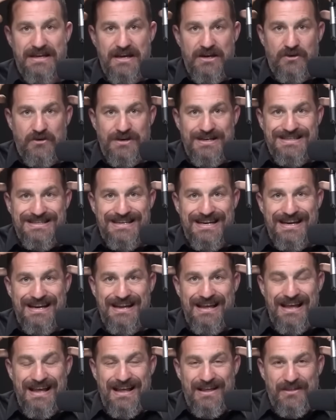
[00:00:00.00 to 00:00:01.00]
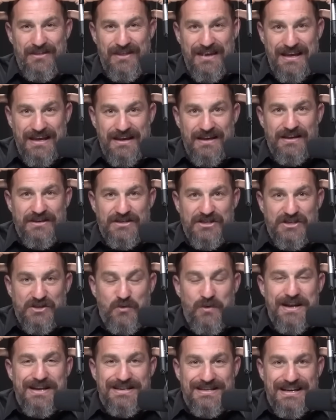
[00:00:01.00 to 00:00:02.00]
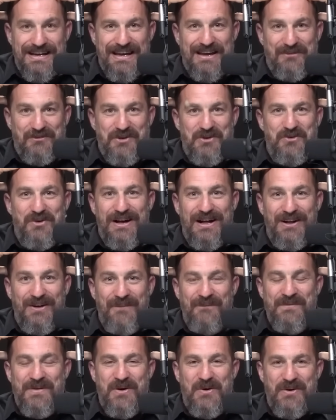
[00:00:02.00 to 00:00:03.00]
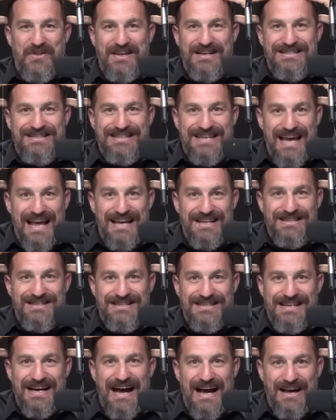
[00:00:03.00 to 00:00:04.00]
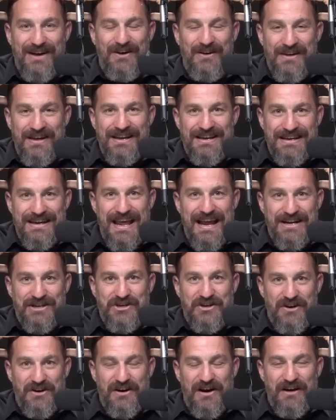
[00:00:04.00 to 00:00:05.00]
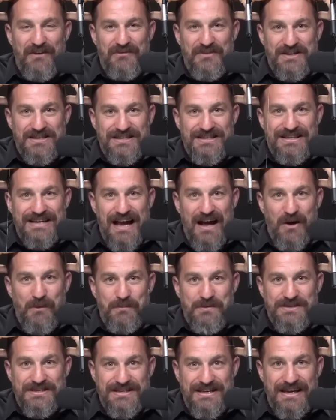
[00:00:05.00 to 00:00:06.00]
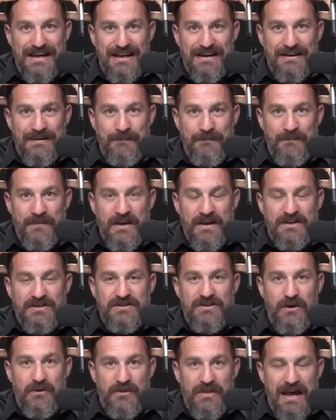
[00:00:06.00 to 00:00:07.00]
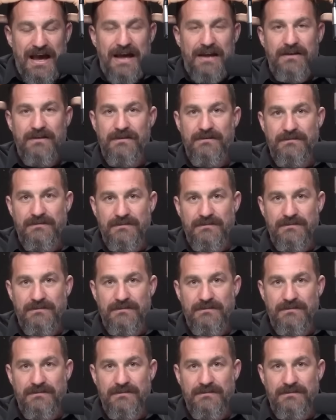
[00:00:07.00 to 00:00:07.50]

decreasing the squinting, if you will, or the tensile nature of the scalp skin so that